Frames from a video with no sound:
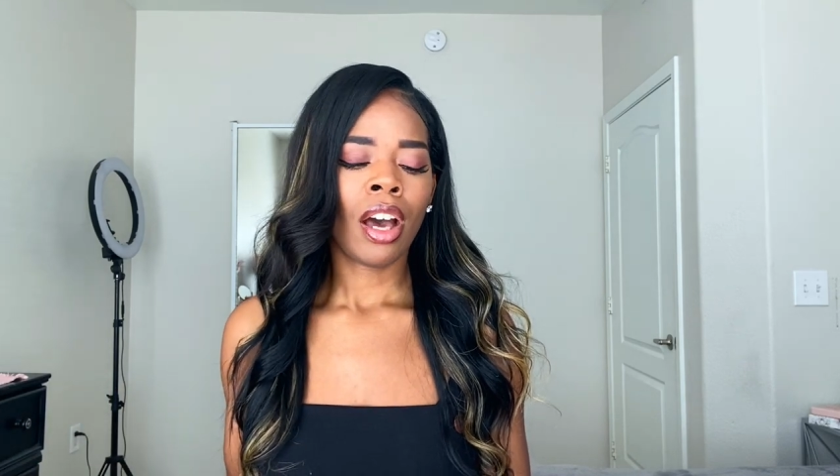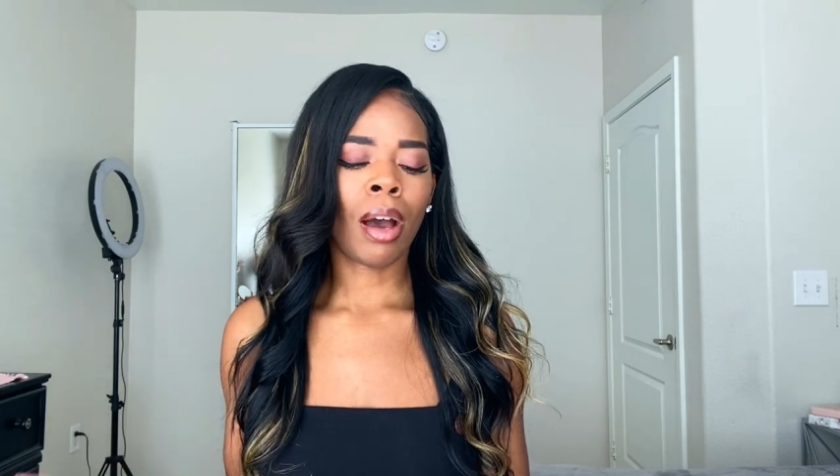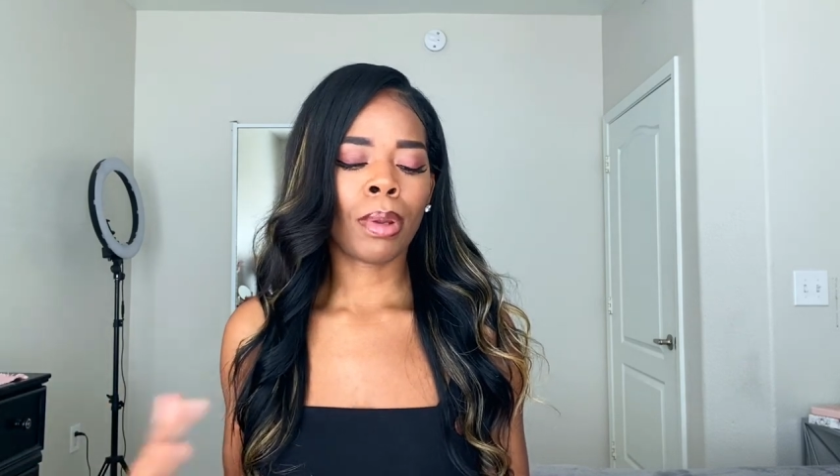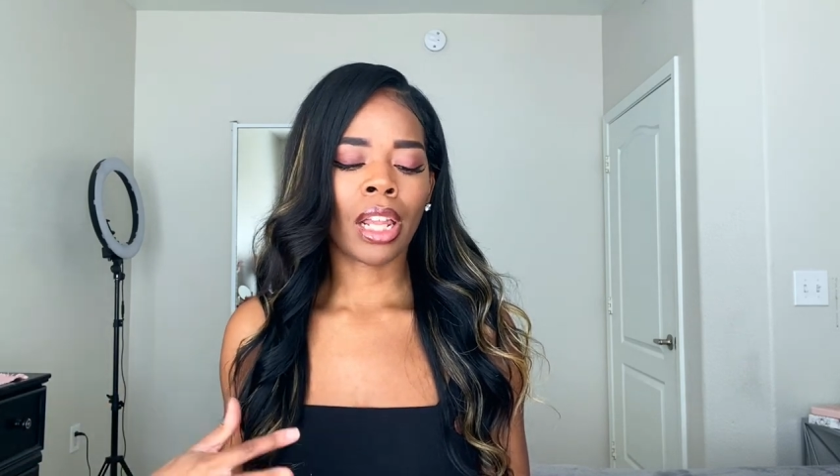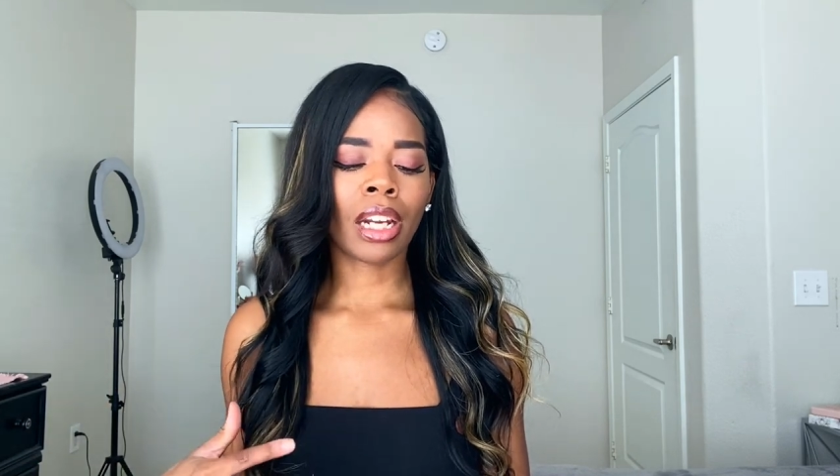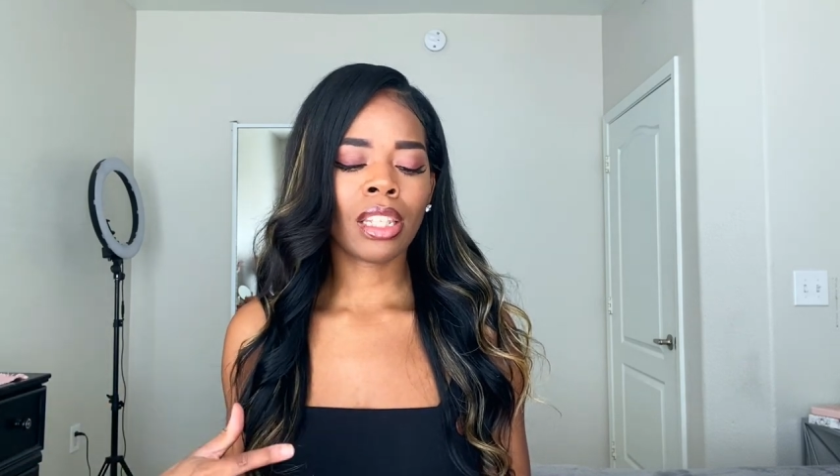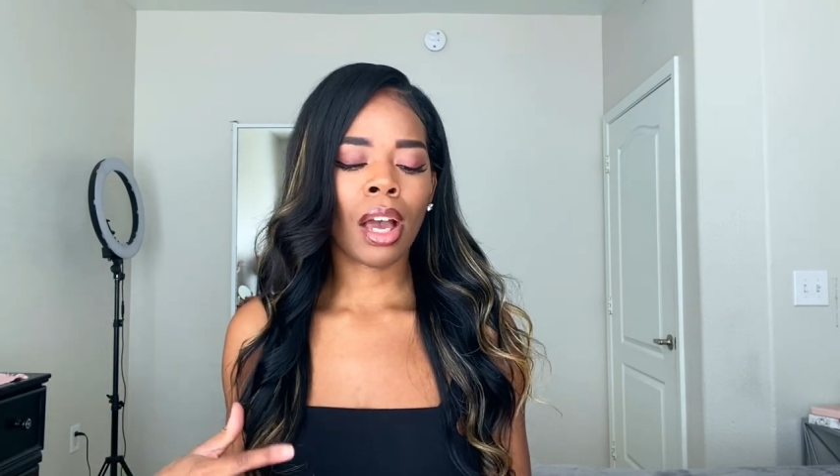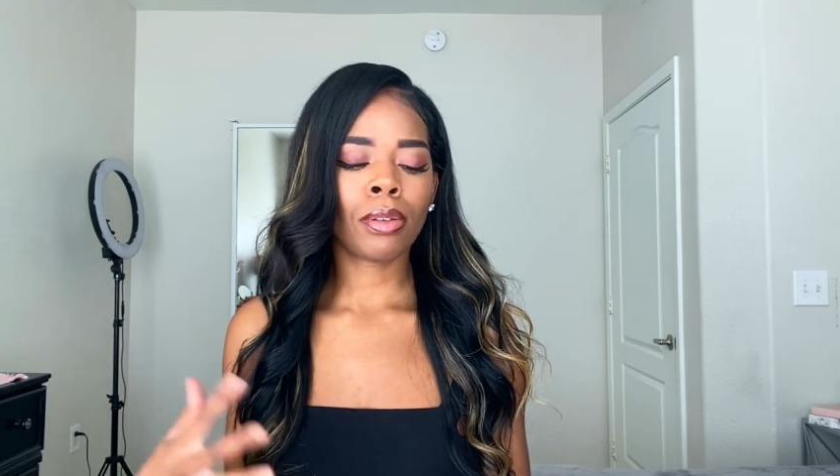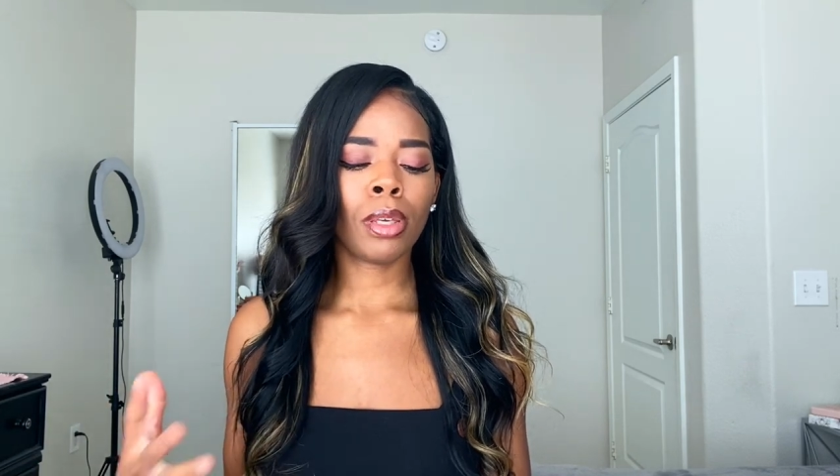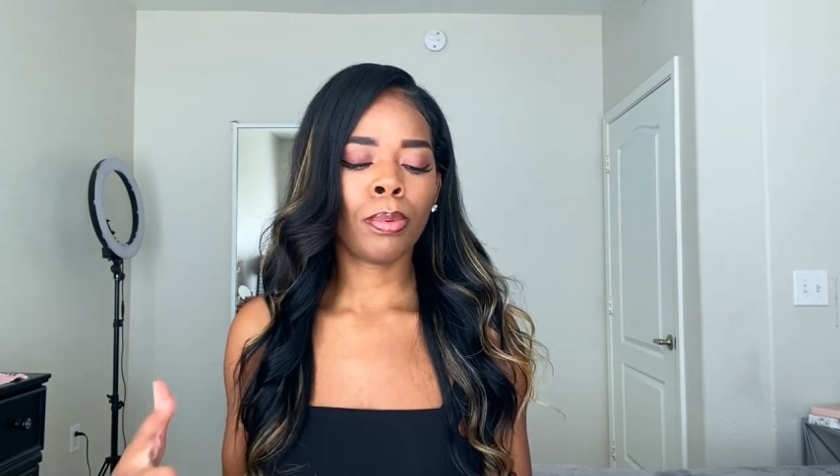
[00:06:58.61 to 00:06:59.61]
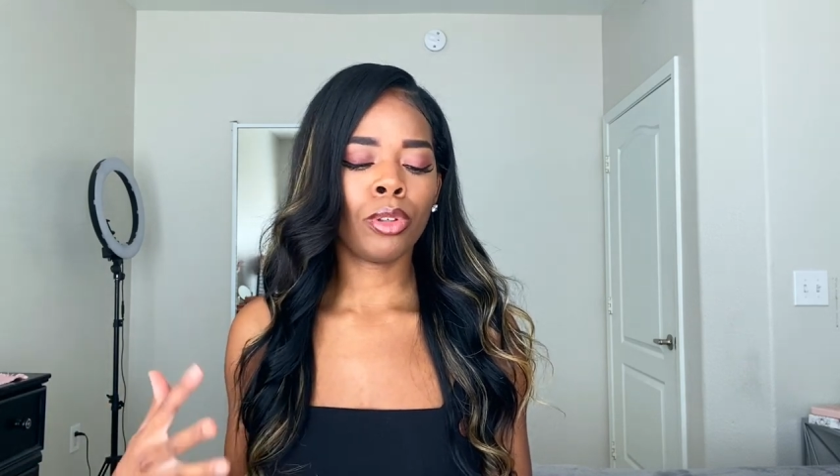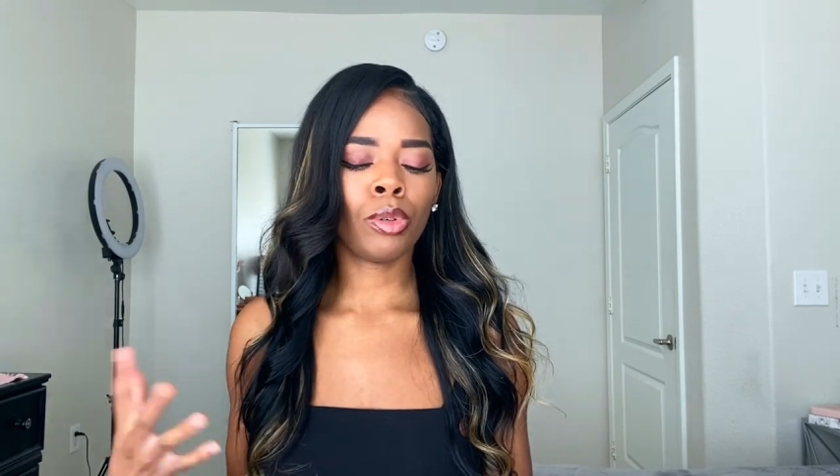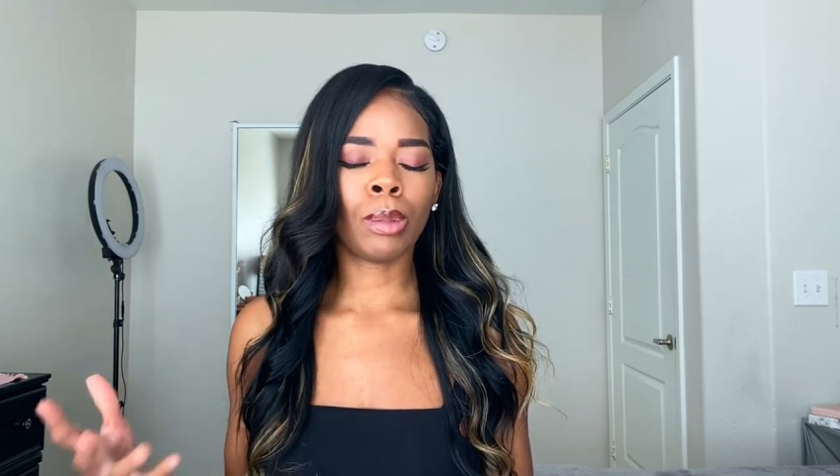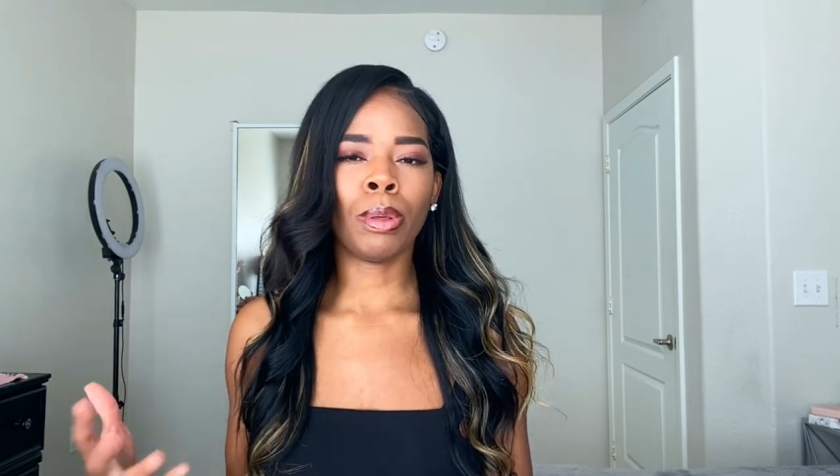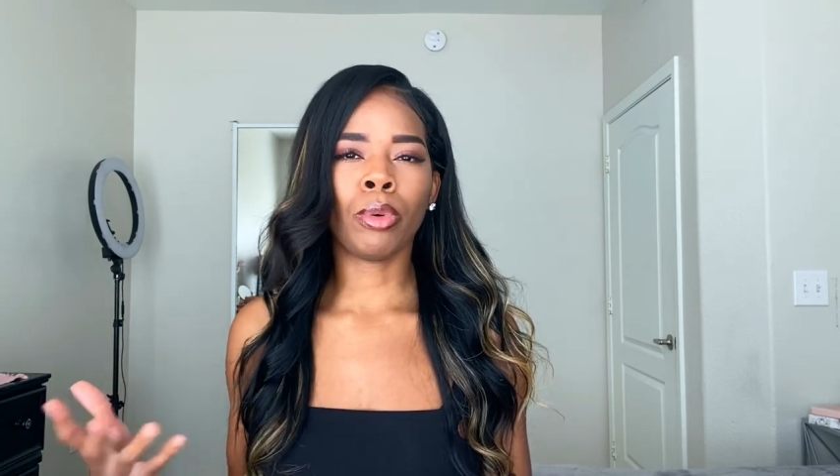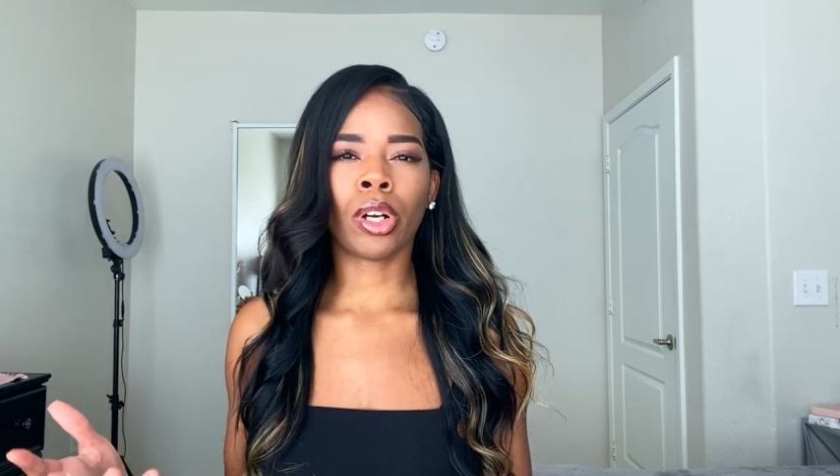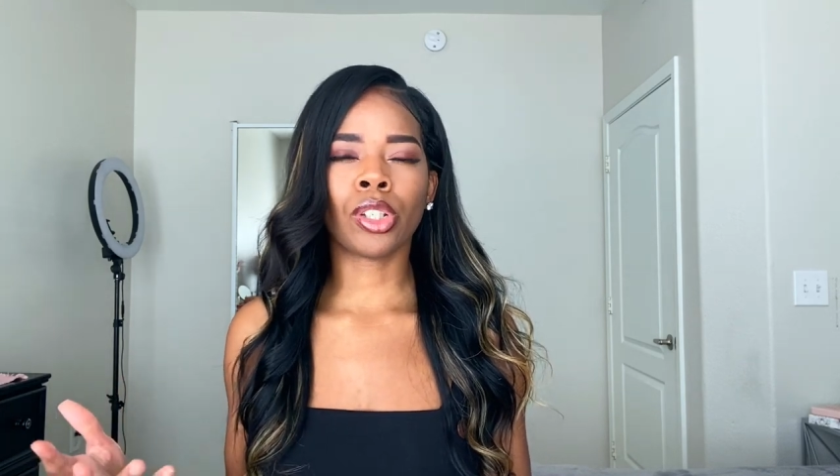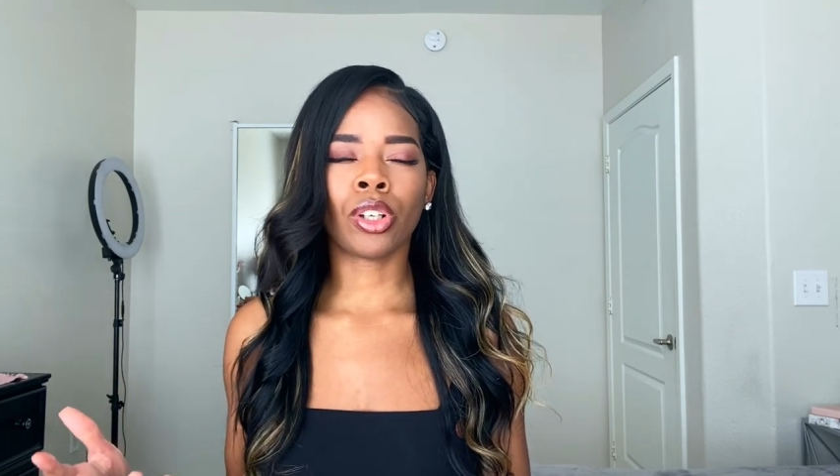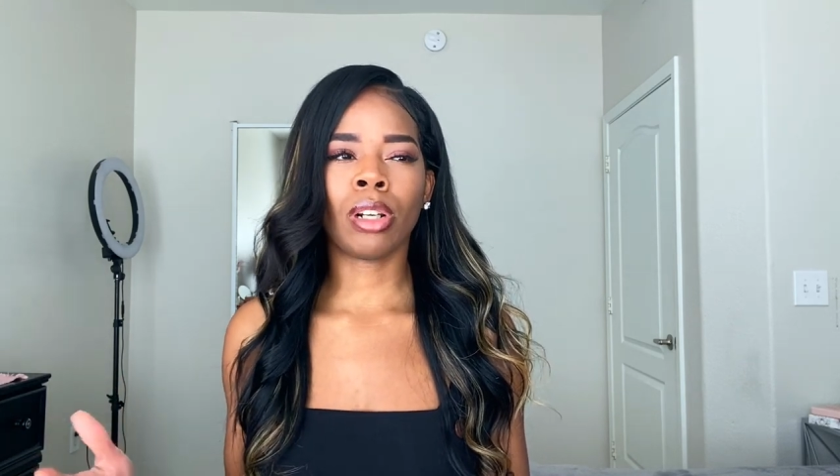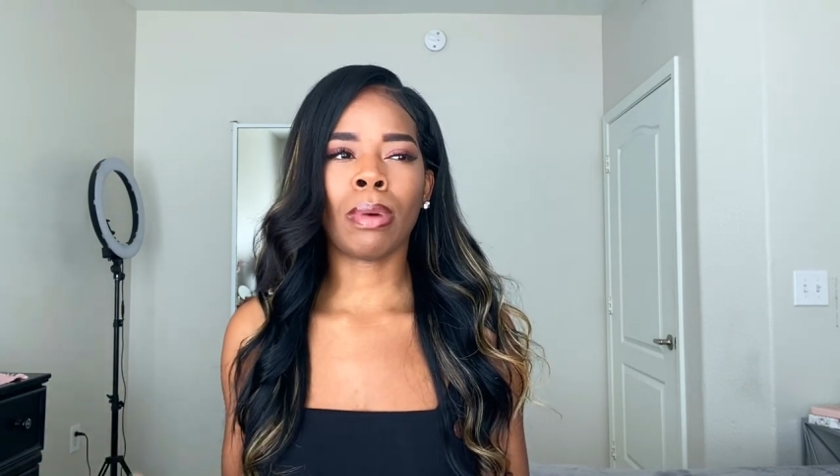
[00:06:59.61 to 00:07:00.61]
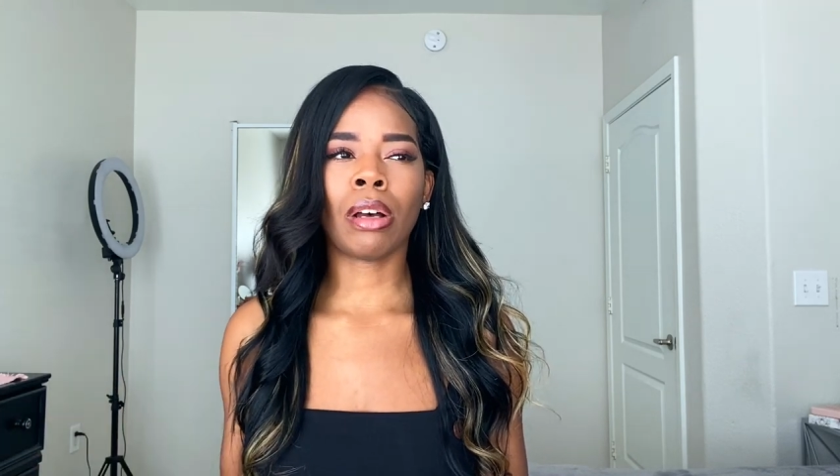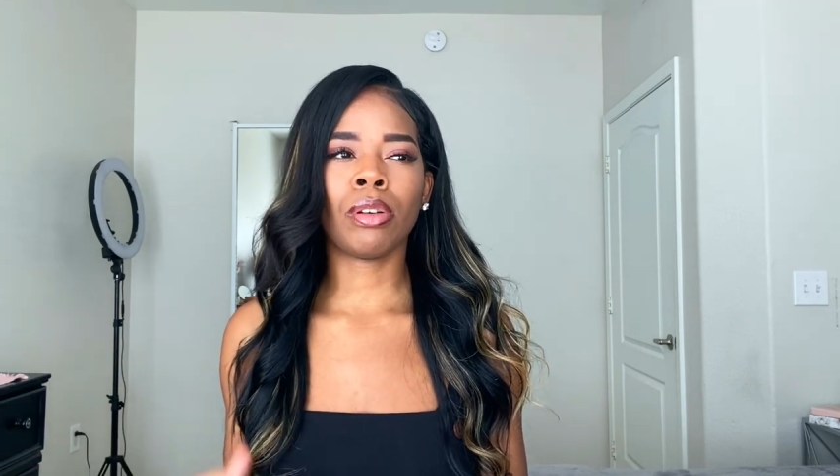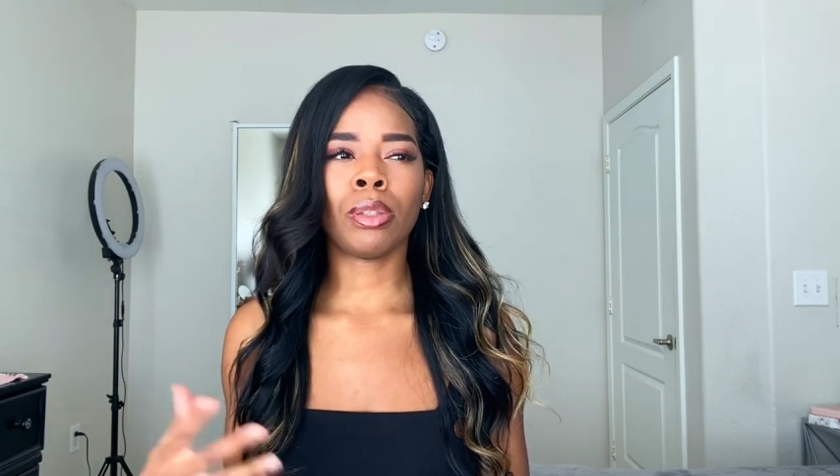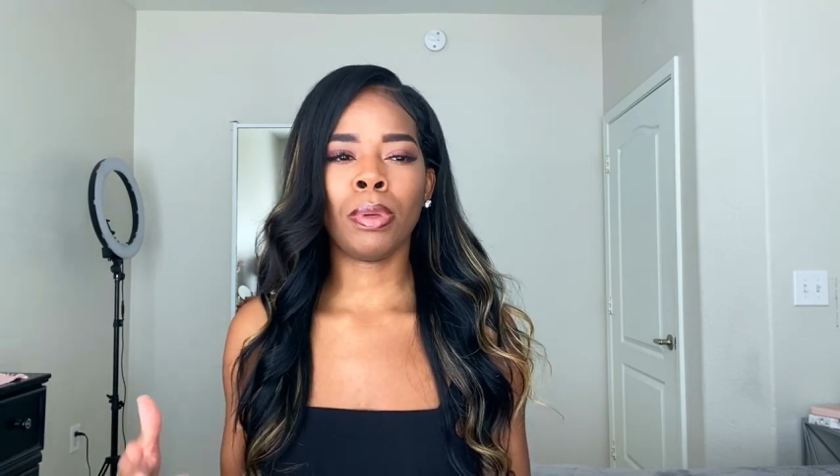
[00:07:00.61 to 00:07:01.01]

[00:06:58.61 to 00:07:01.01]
A lot of times people you want to be more concerned about is